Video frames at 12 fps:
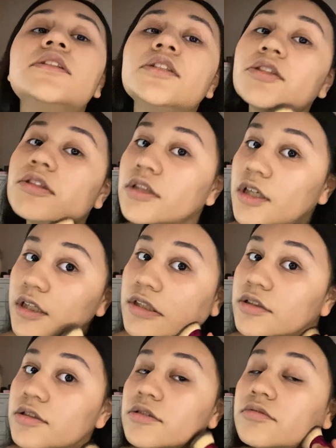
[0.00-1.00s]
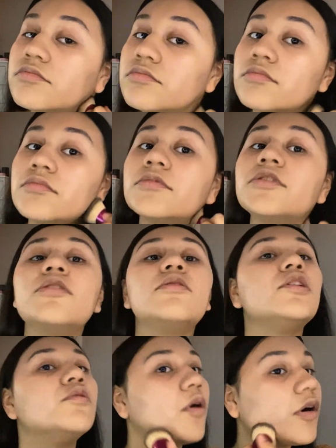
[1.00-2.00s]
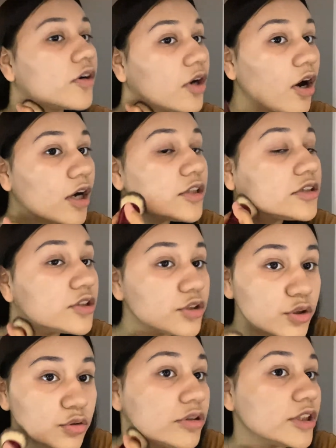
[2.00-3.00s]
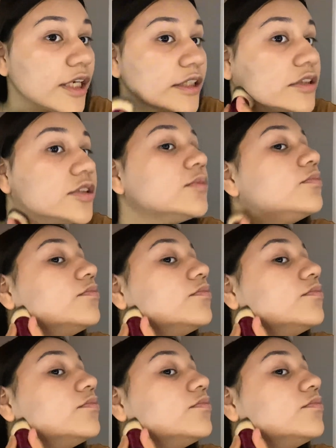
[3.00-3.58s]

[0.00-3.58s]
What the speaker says: your neck, so you are not 2 shades.